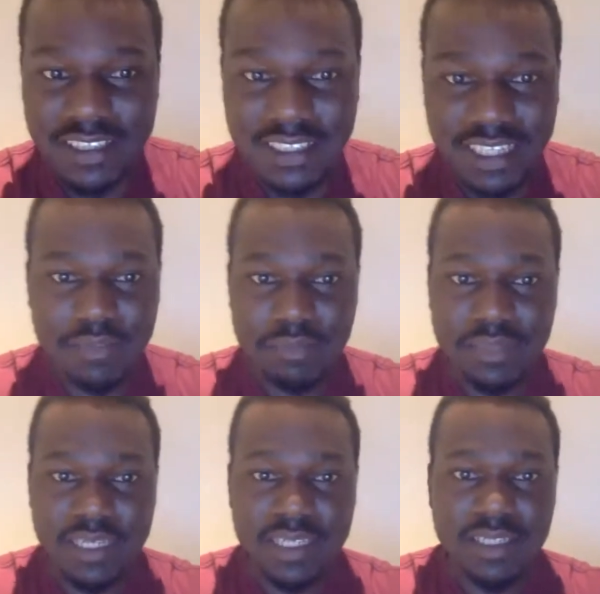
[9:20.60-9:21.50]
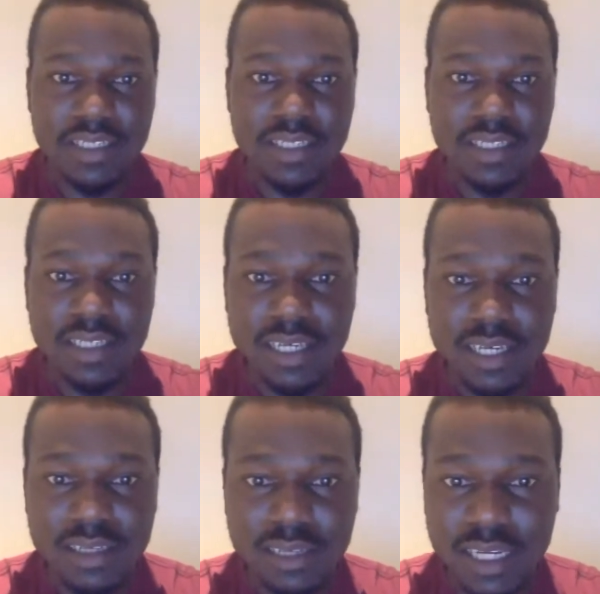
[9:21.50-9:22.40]
state mean
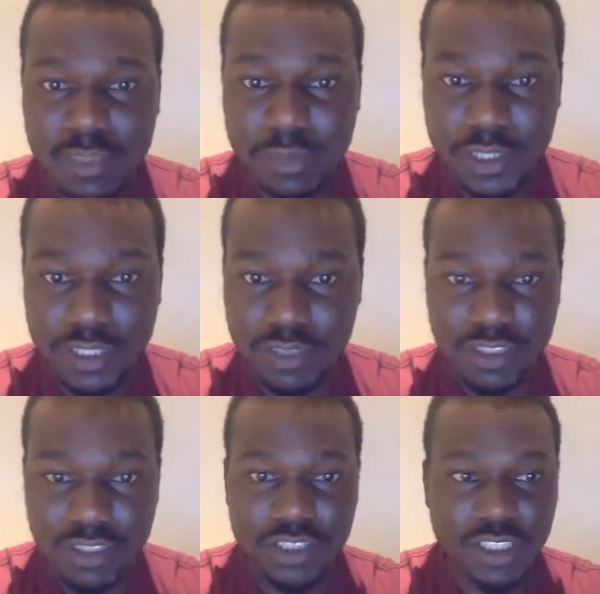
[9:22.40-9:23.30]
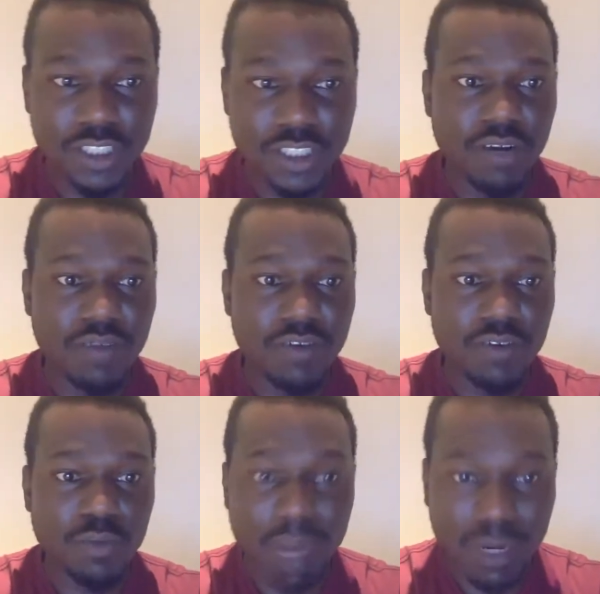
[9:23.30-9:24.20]
an expression of just
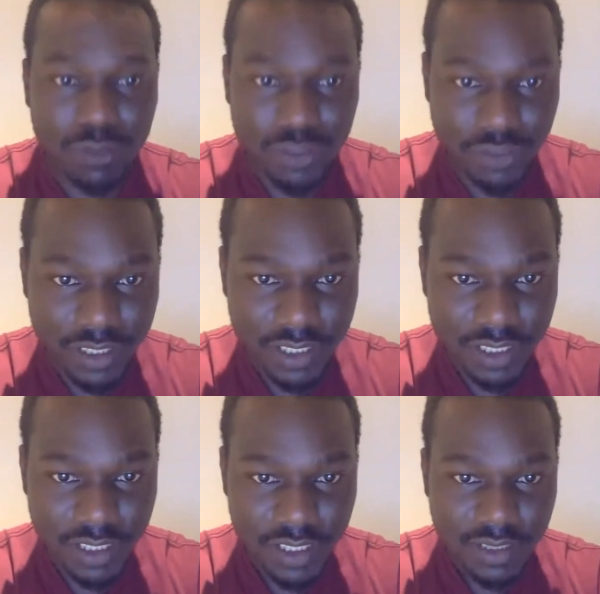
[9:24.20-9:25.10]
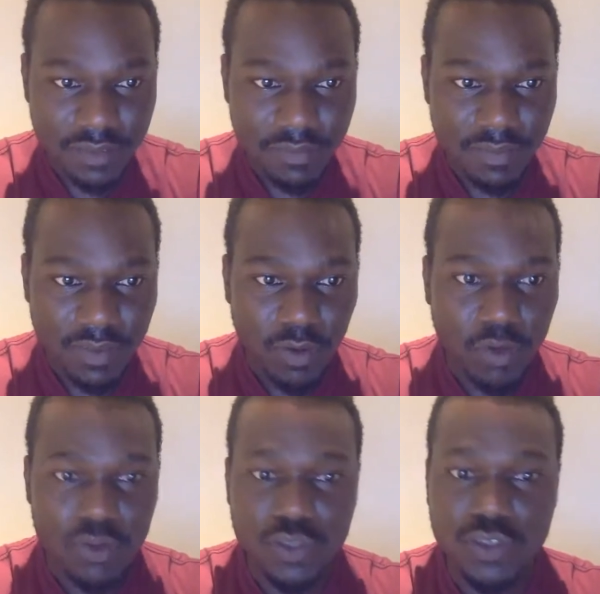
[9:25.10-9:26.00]
geographical boundaries,
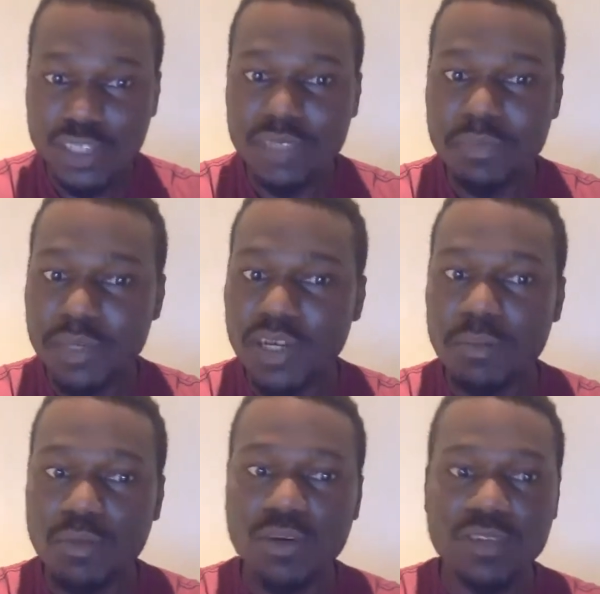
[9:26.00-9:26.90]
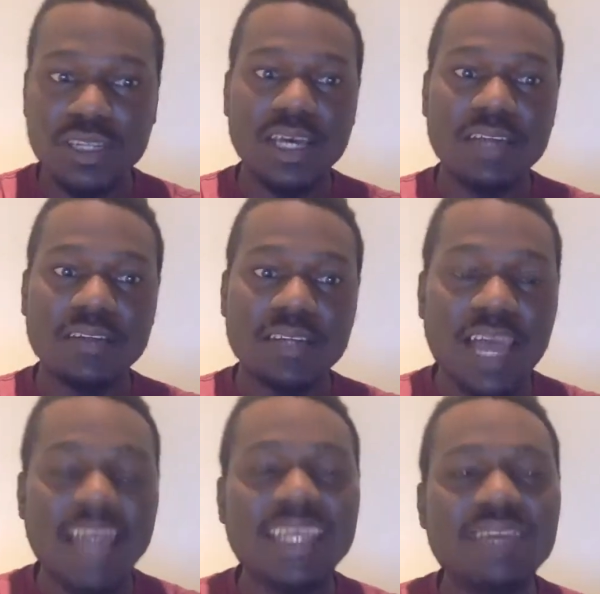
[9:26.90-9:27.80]
or does it become more than that?
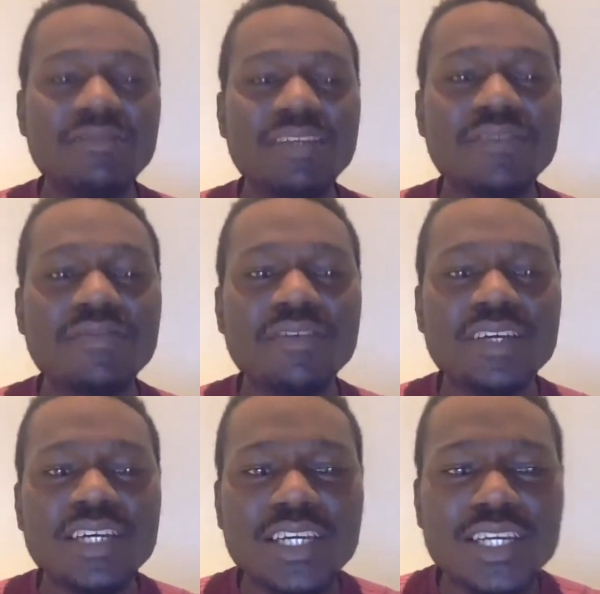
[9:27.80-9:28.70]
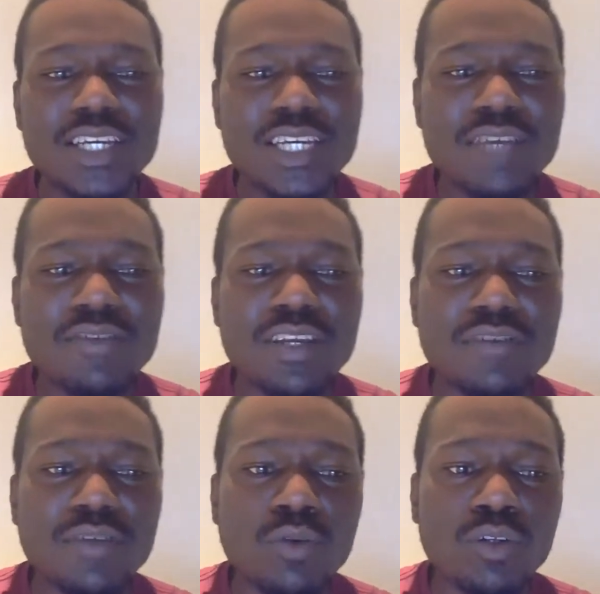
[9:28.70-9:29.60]
And even if
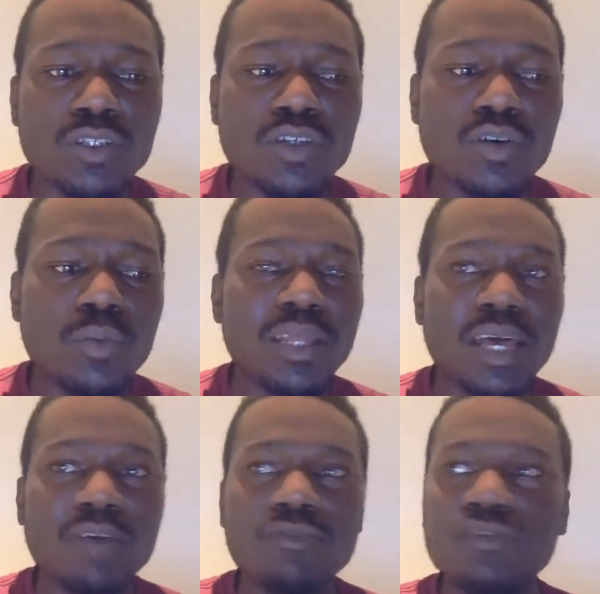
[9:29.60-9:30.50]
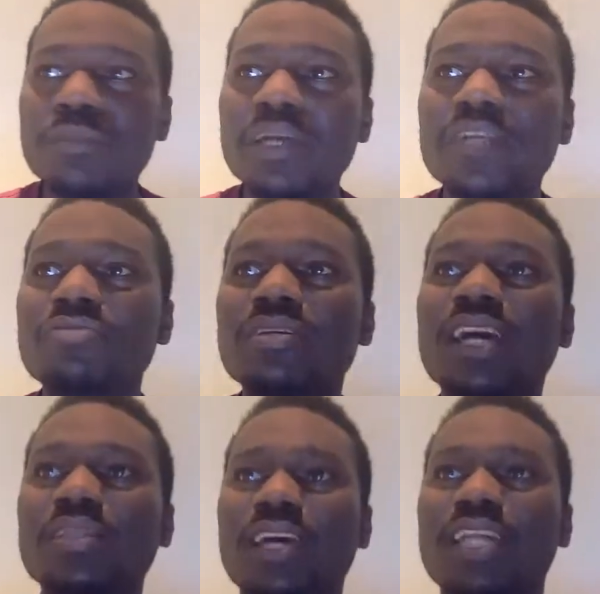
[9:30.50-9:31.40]
you want to go by that rudimentary
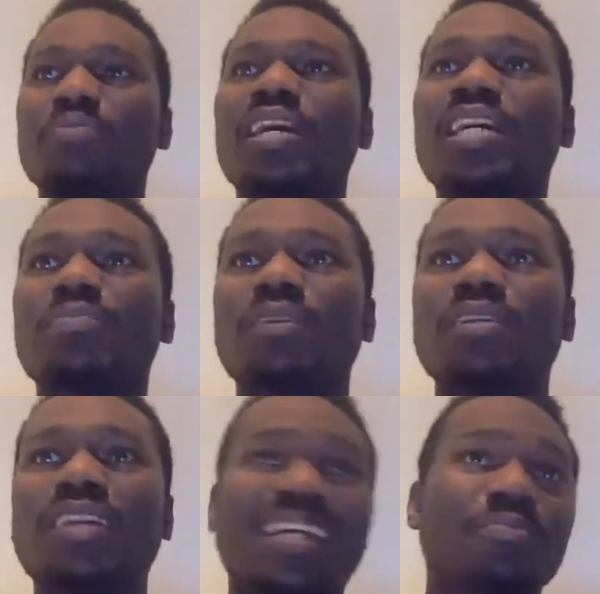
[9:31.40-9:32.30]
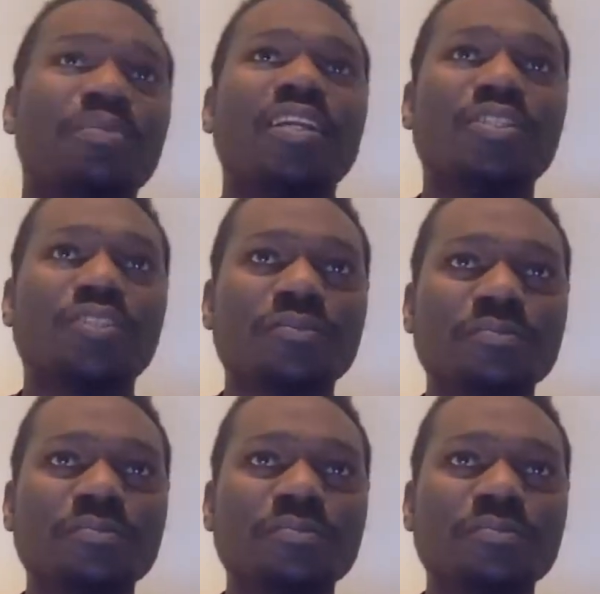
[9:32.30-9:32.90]
explanation,